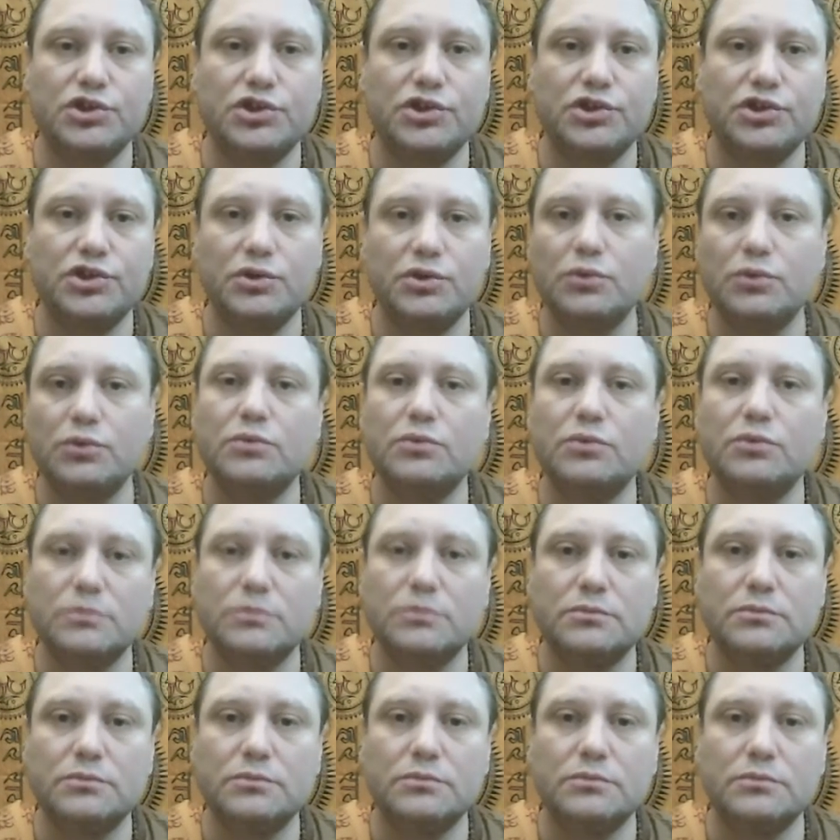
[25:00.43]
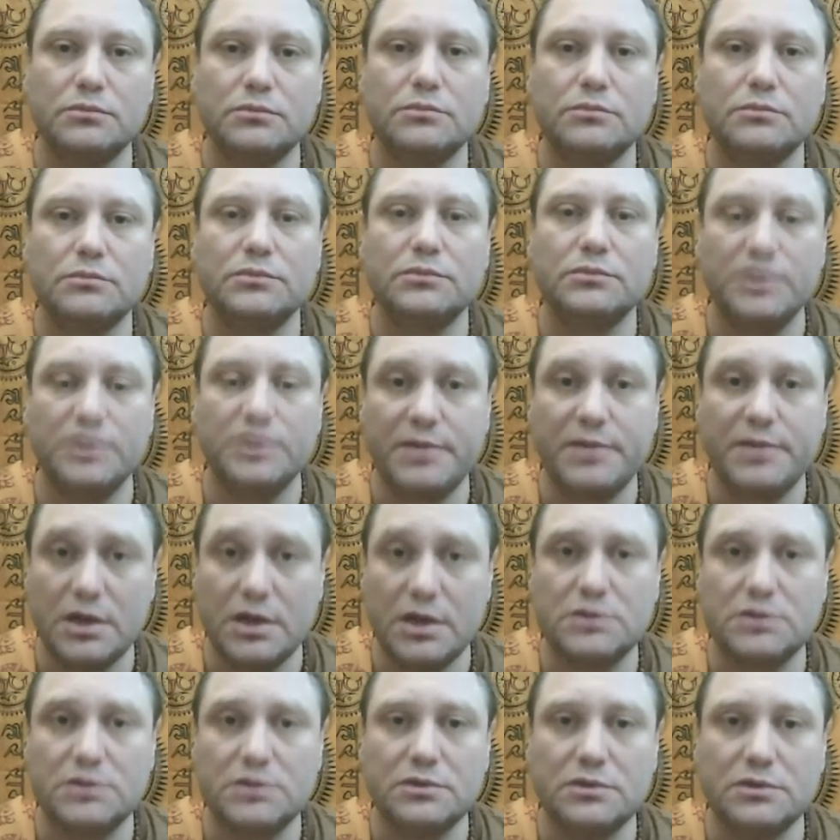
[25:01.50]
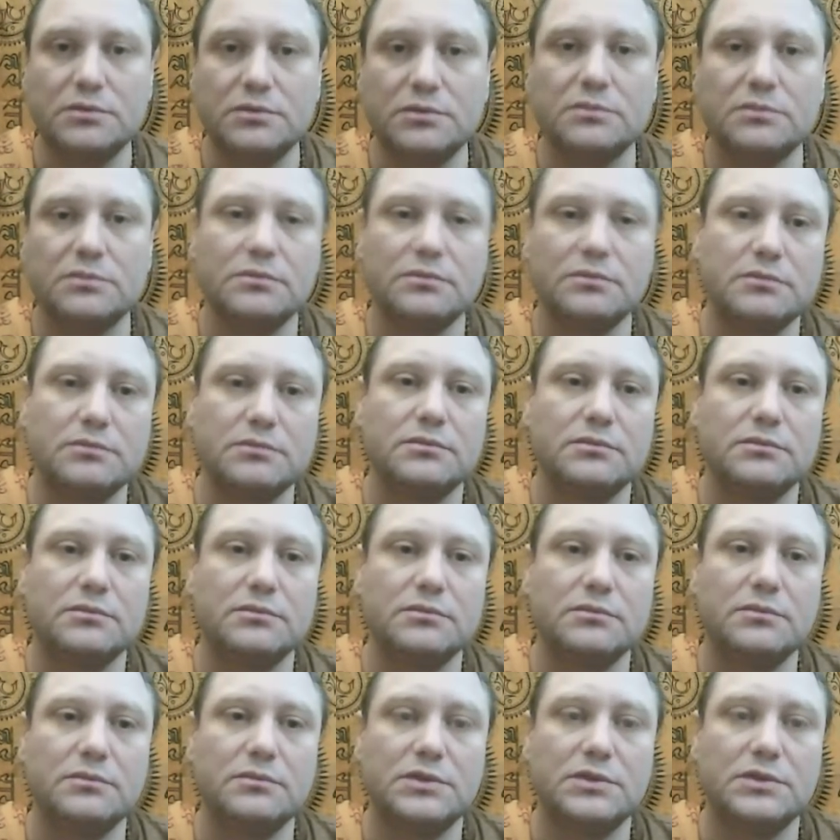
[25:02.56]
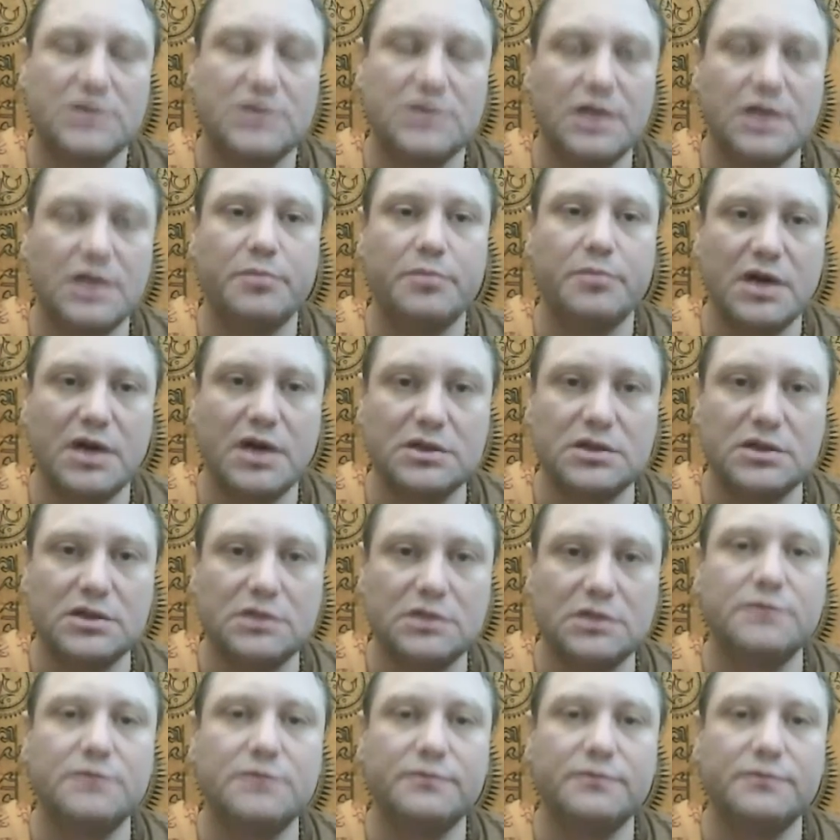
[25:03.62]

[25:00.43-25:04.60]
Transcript: you the best. Stay positive,